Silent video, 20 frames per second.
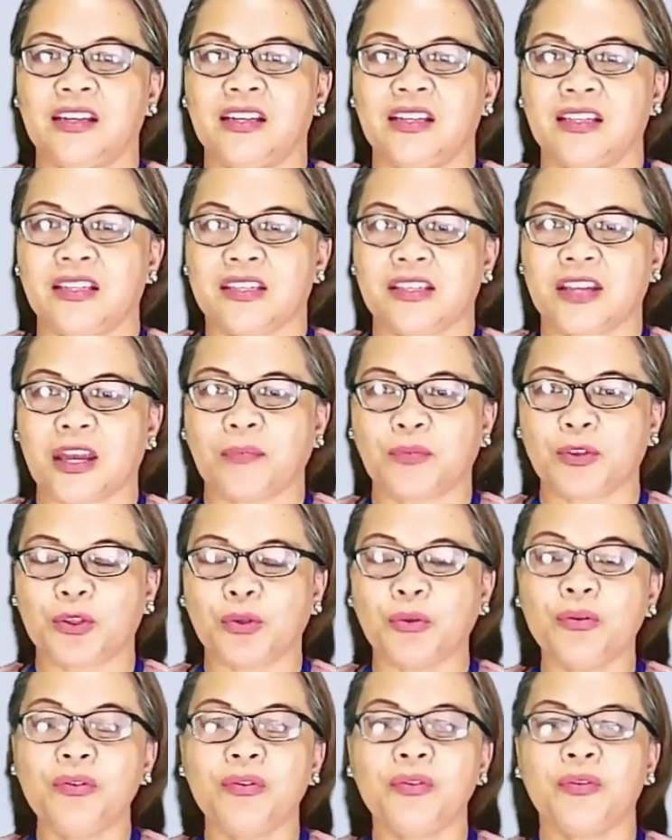Step
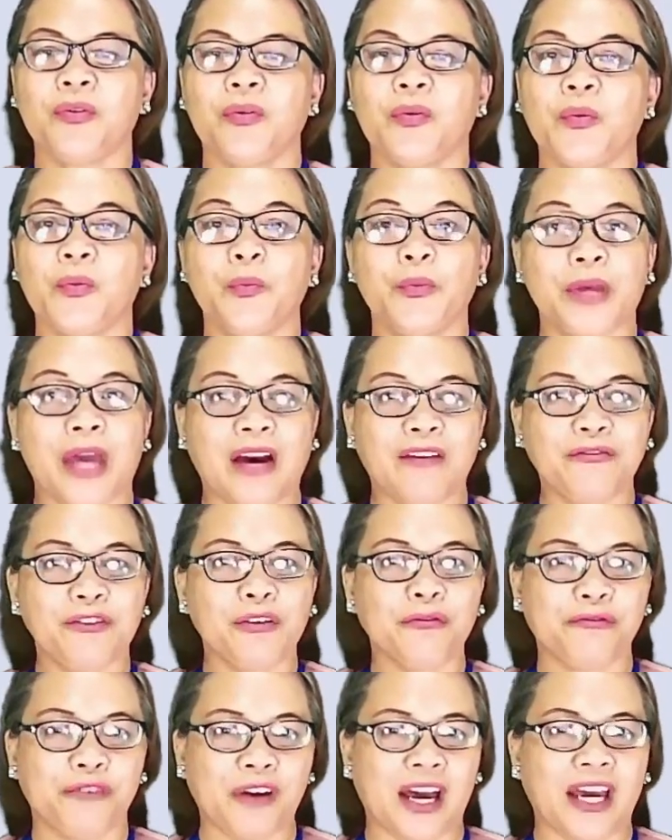2, we have
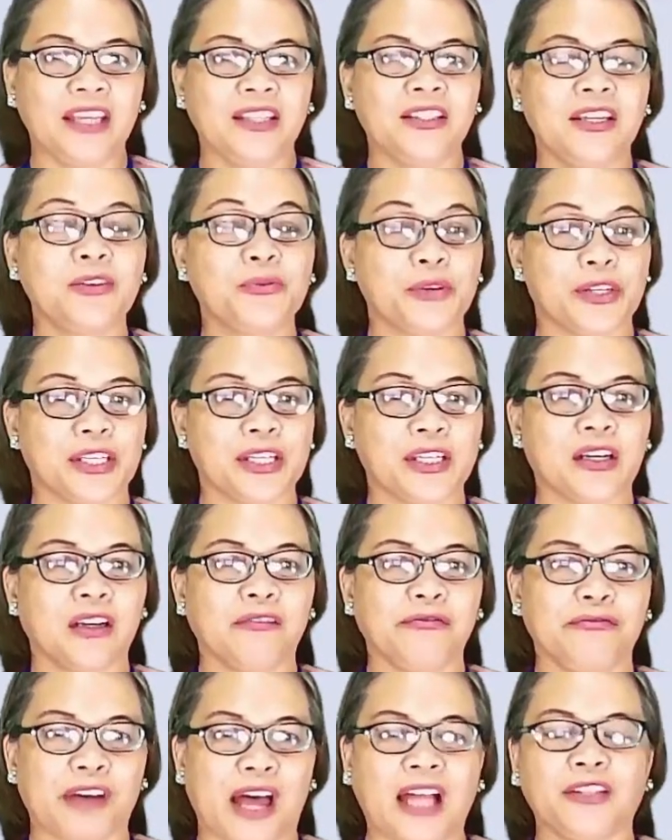to find the critical
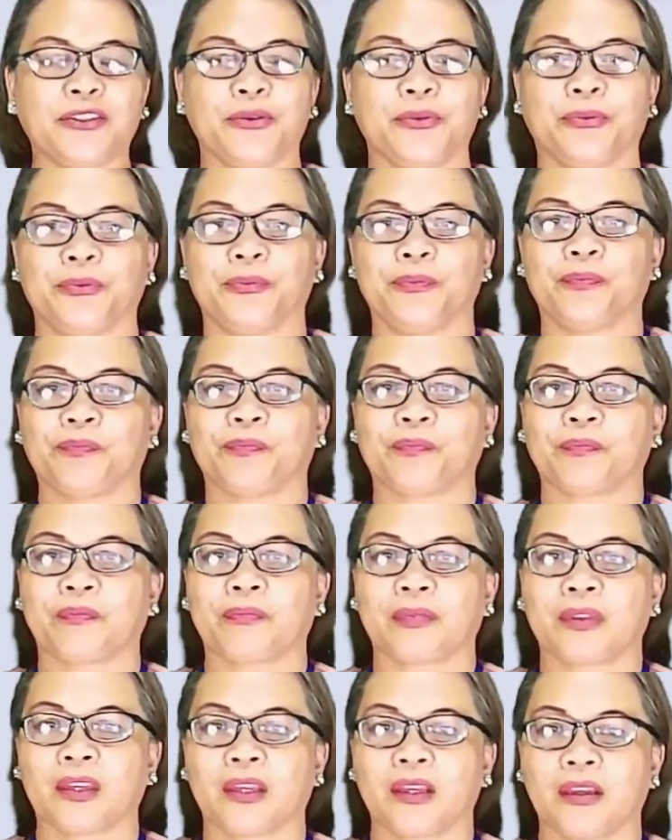value.
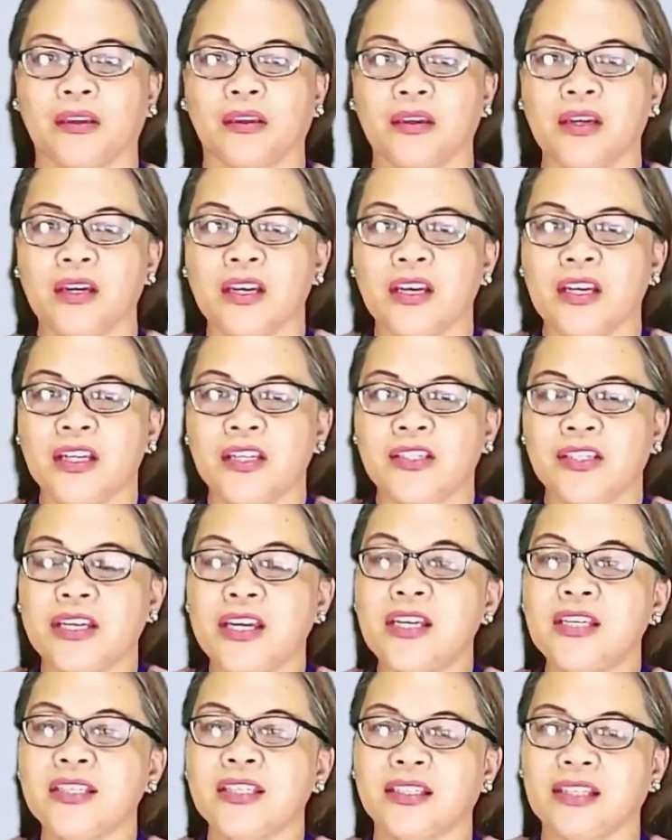
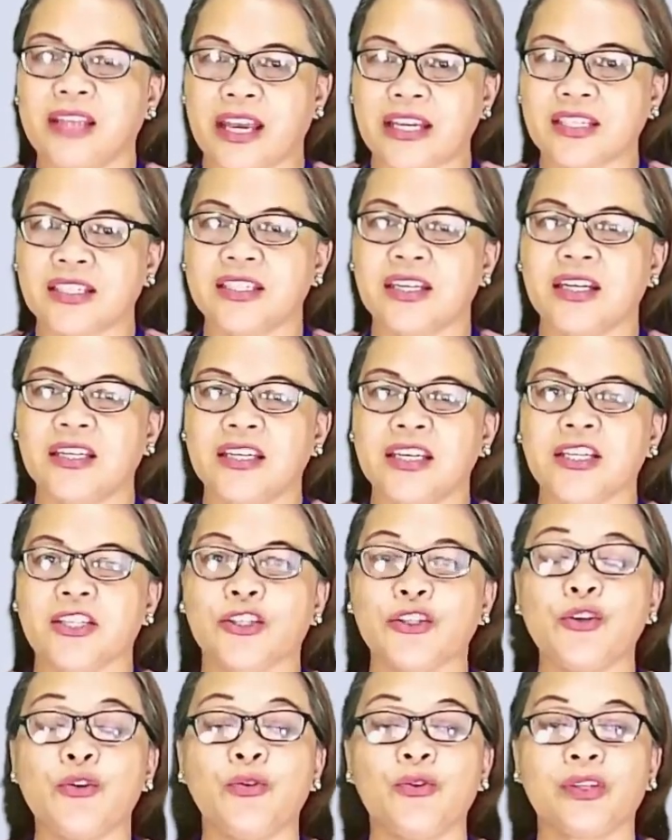Since less than
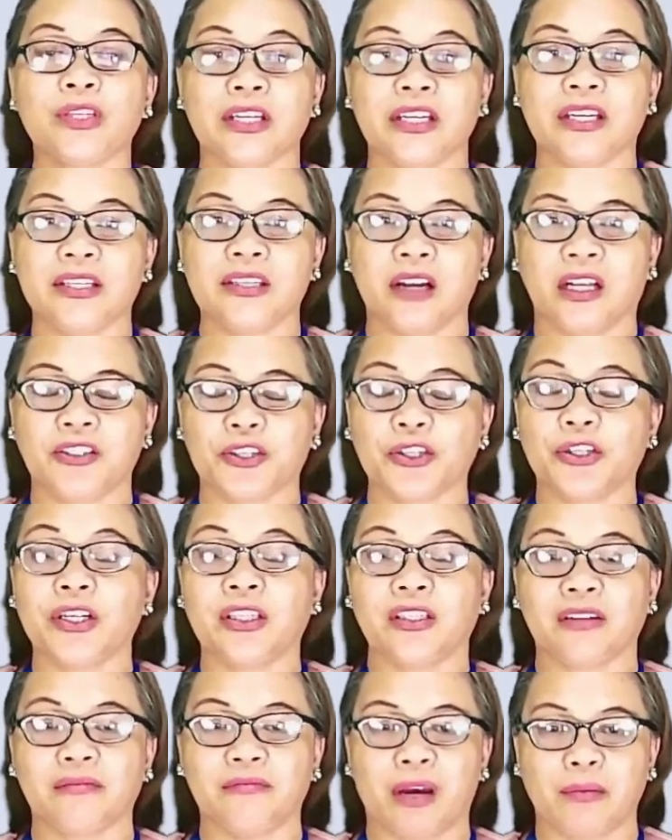is used in the
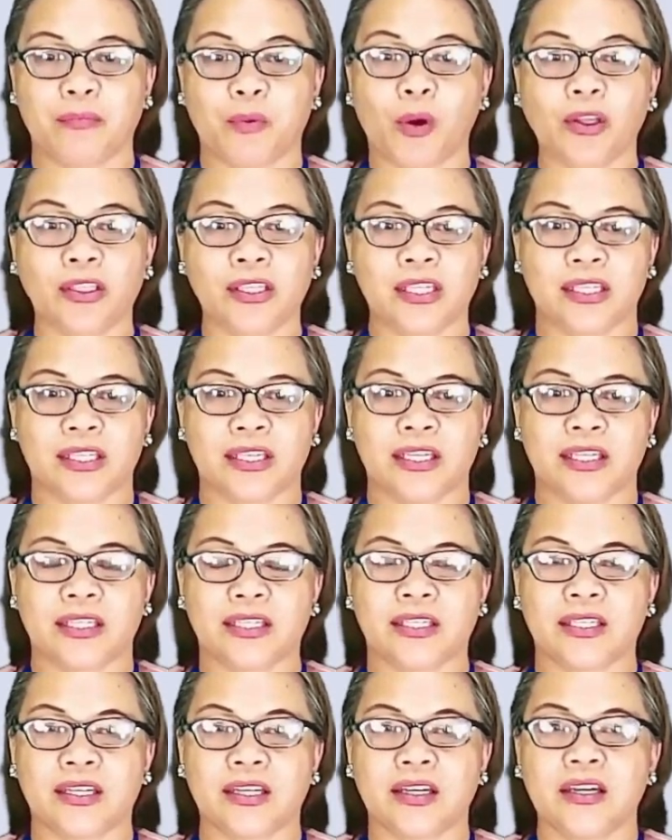alternative
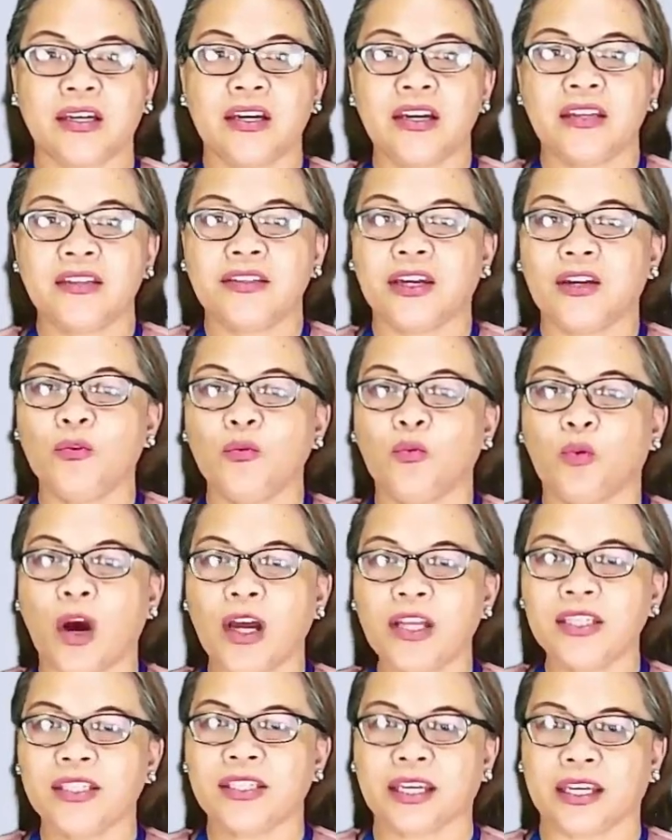hypothesis, then
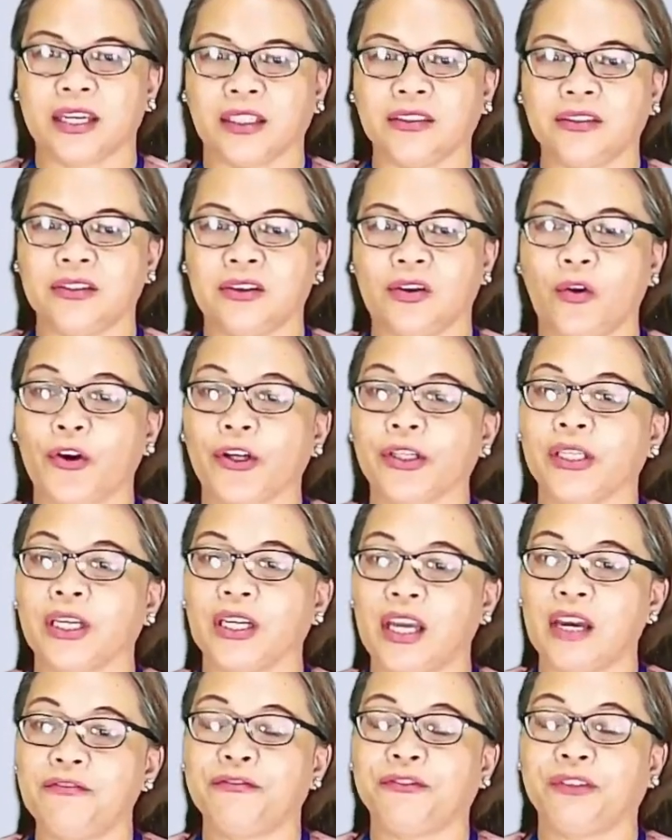one-tailed or the
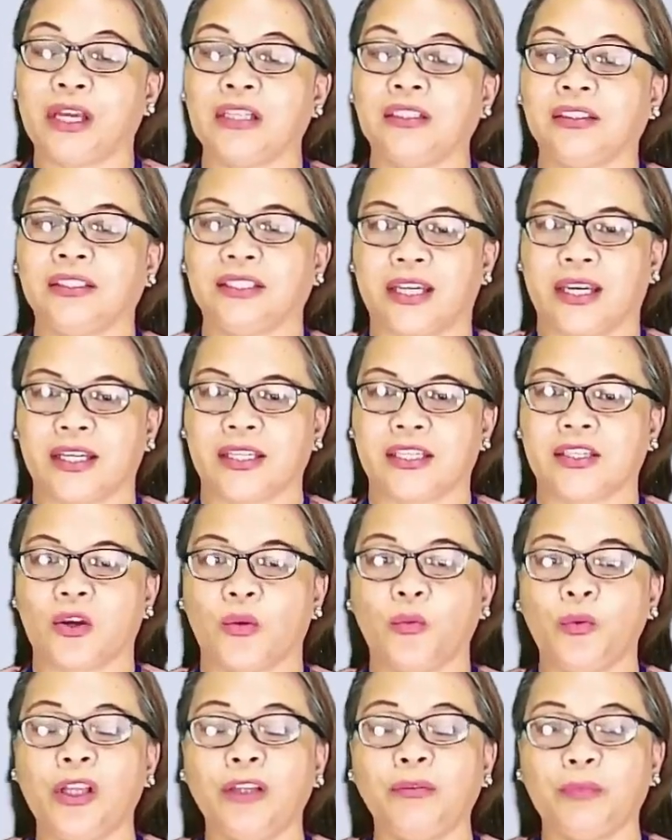left-tailed test
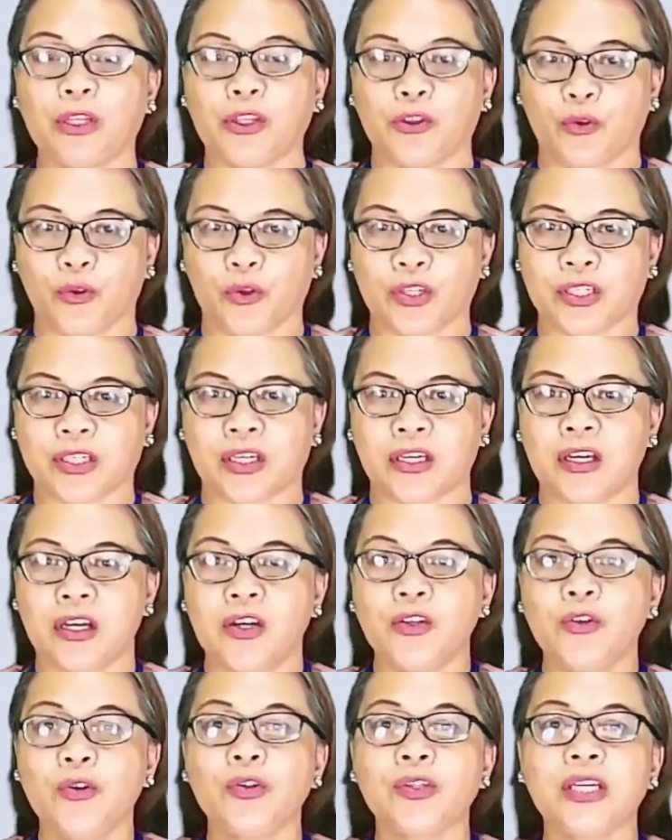will be used
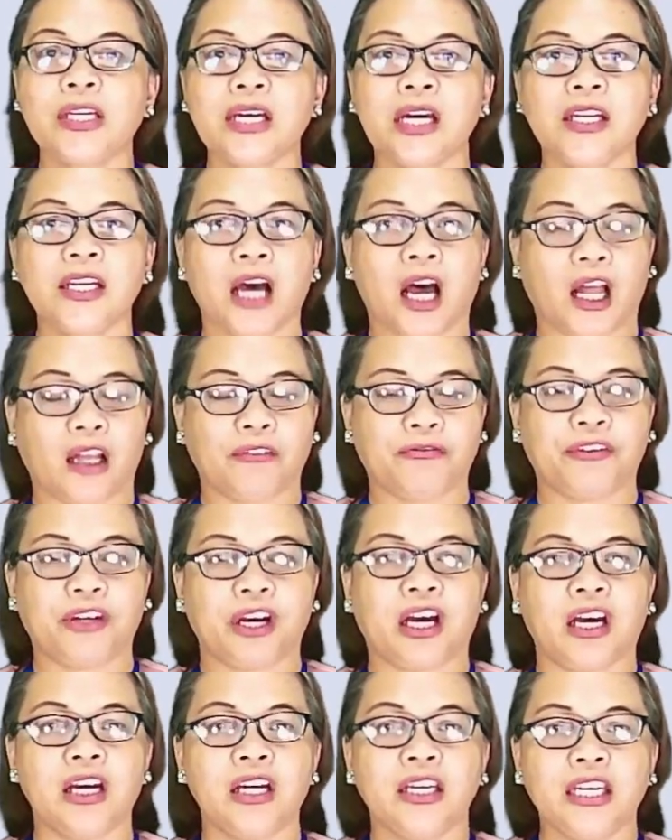using an
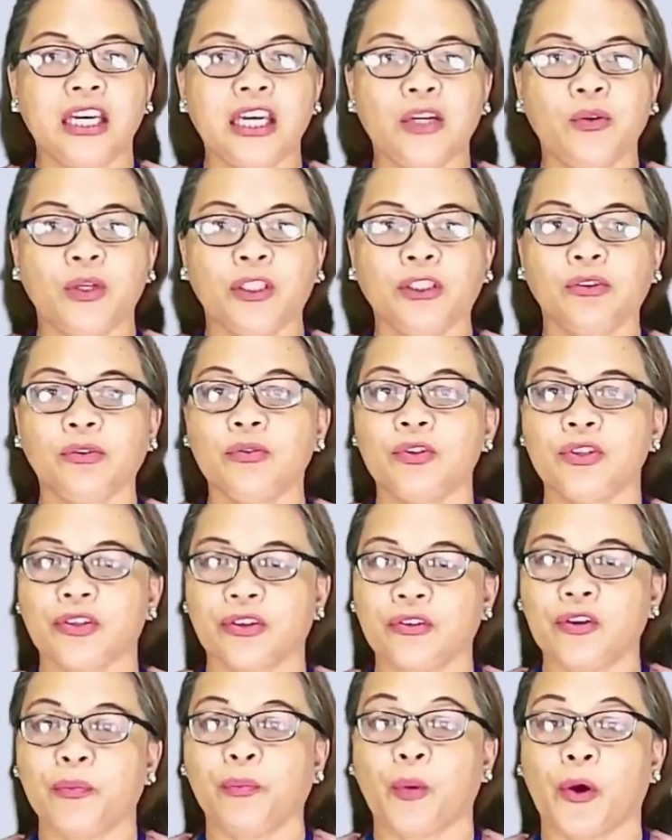alpha equal to
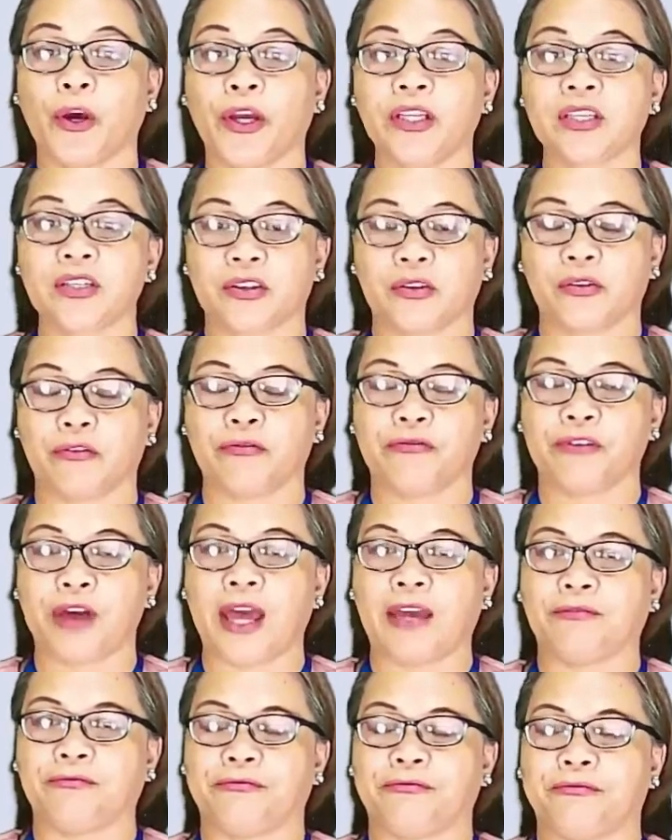0.05.